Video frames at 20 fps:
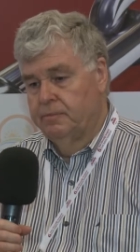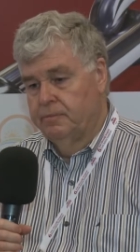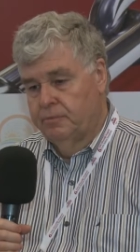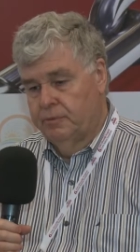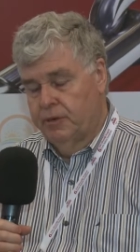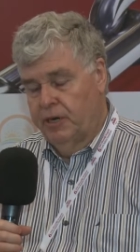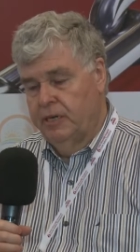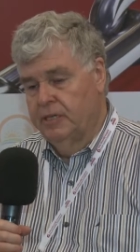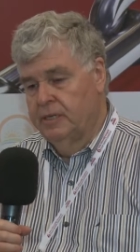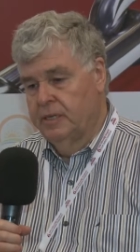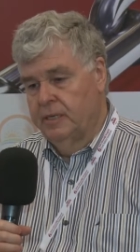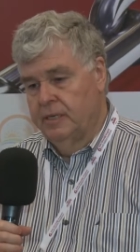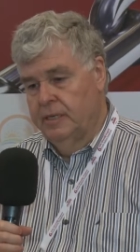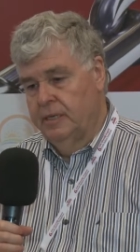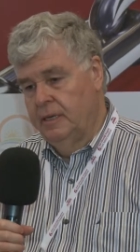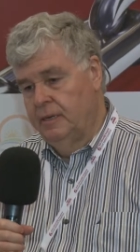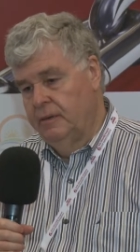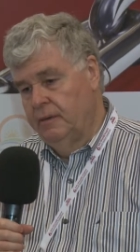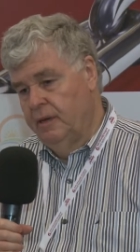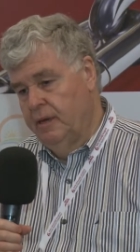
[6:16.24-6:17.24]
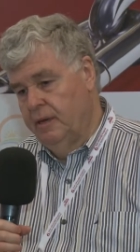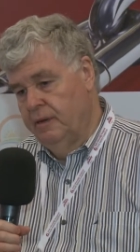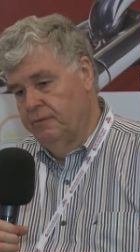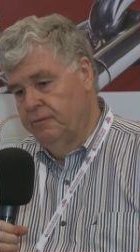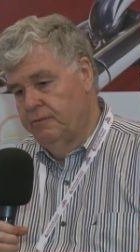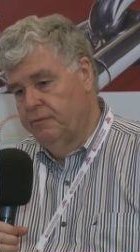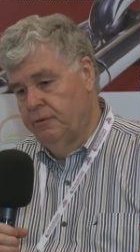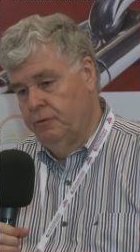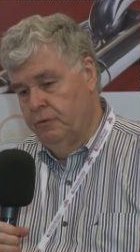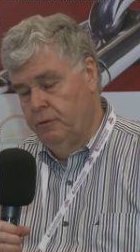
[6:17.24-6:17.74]
present in, in
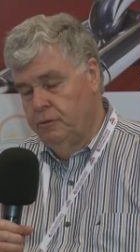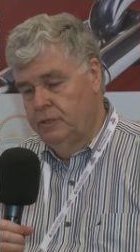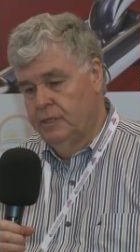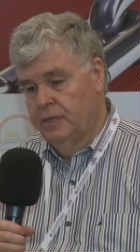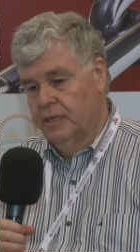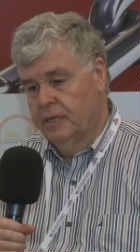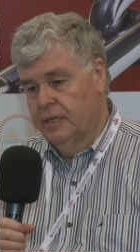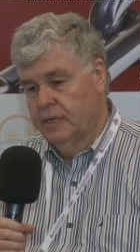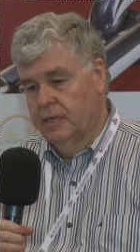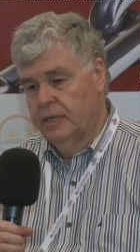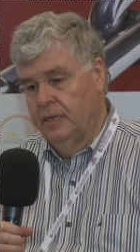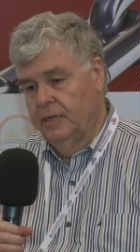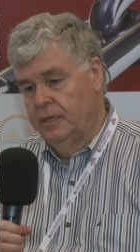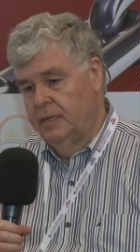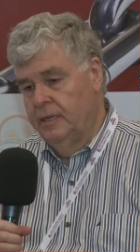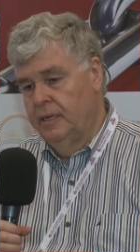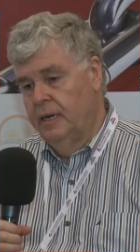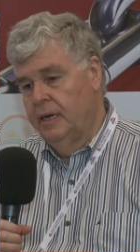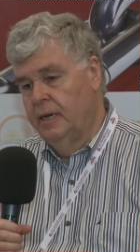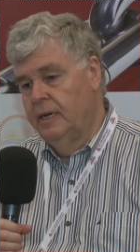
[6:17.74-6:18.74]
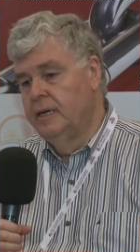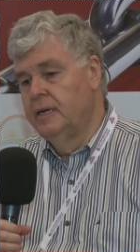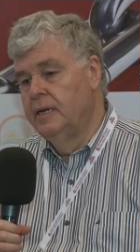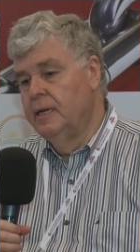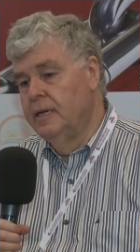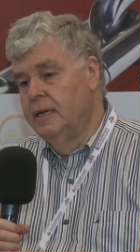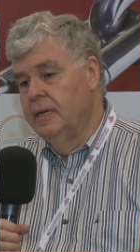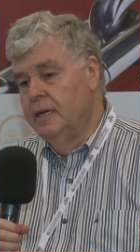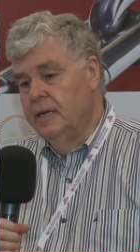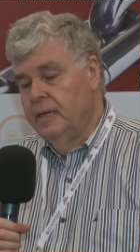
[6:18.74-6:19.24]
foods that can, uh,
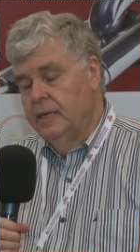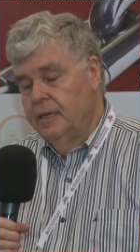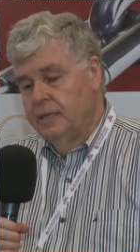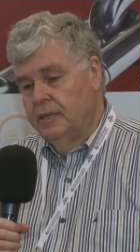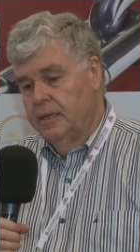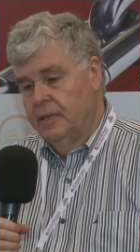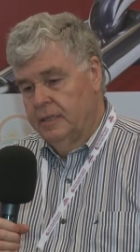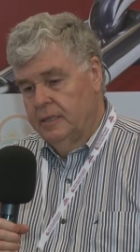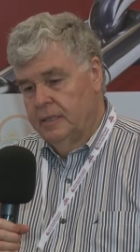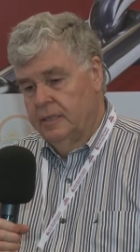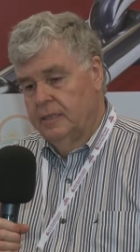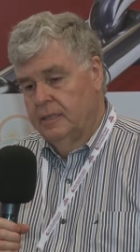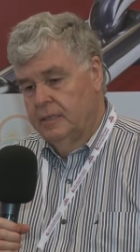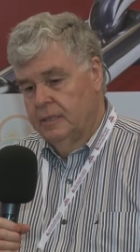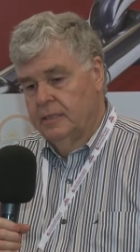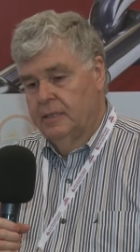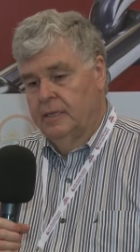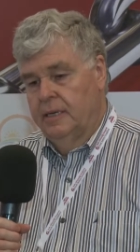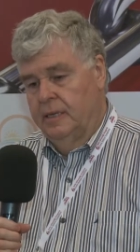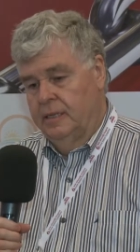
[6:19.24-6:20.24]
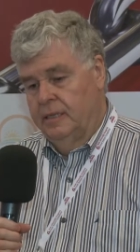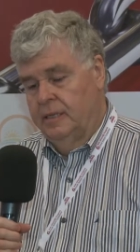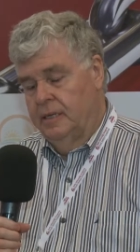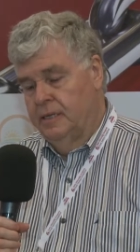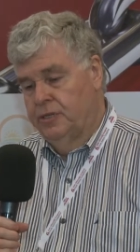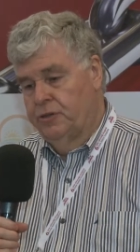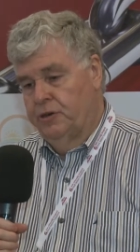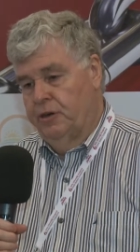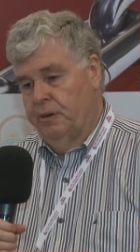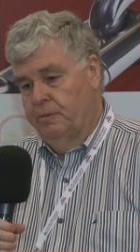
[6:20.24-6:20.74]
that can
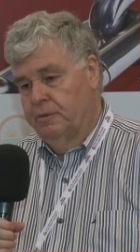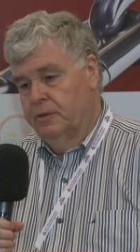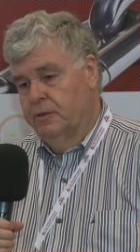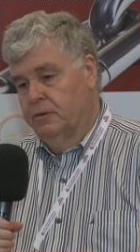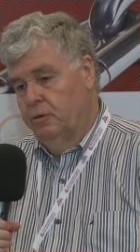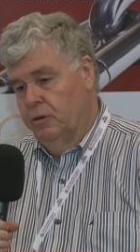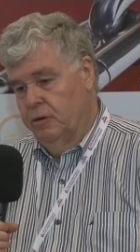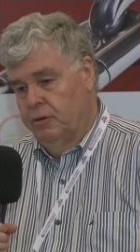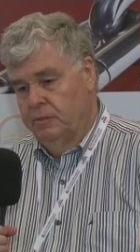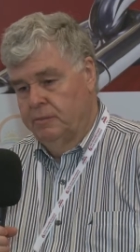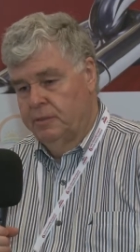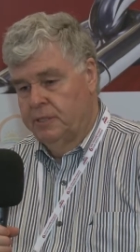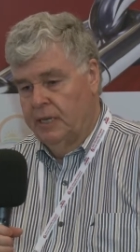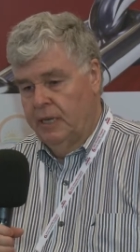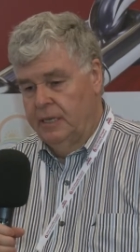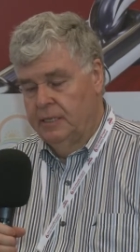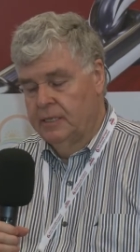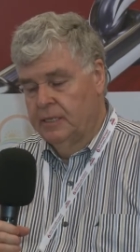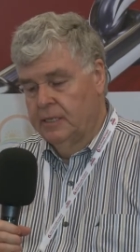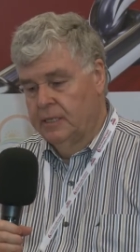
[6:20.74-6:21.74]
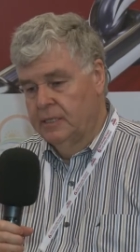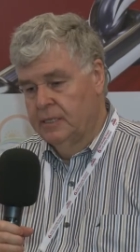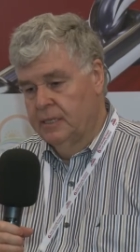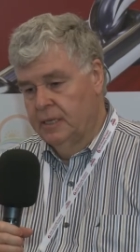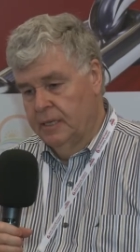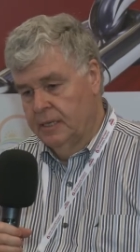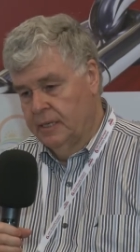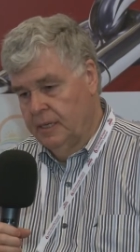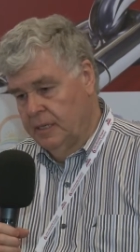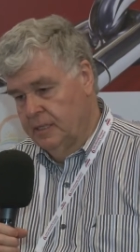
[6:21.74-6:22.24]
disrupt quorum sensing
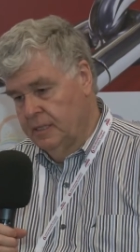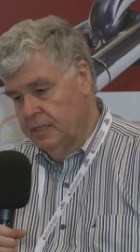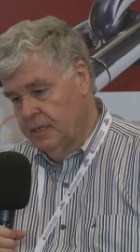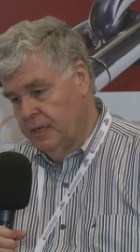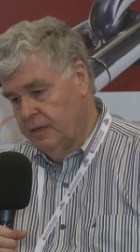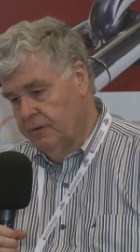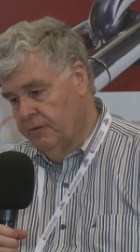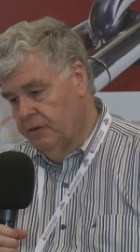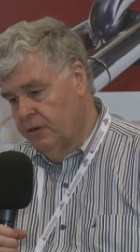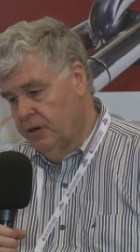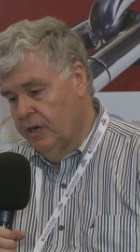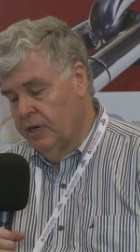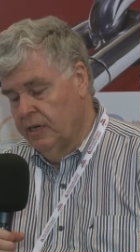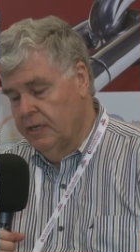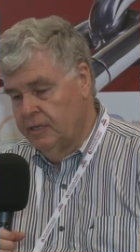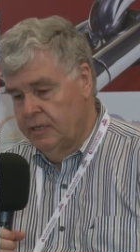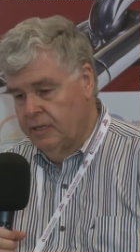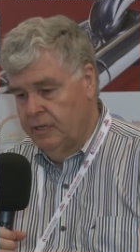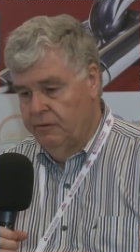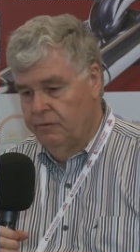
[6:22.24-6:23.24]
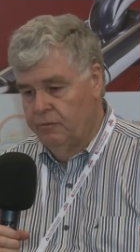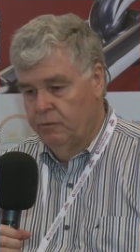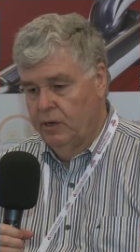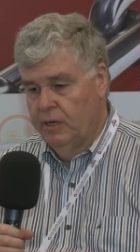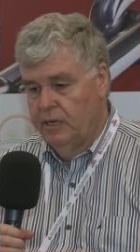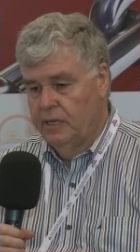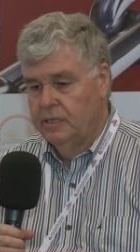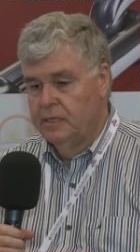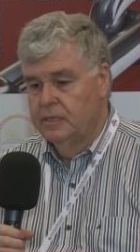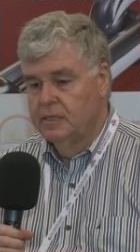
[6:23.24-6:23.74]
signals in a variety of
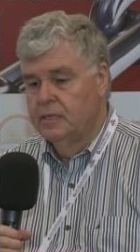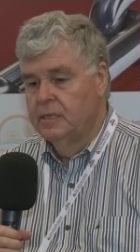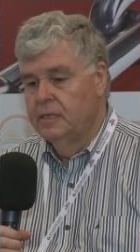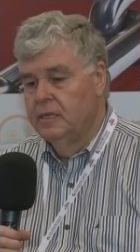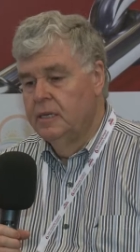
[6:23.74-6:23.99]
ways.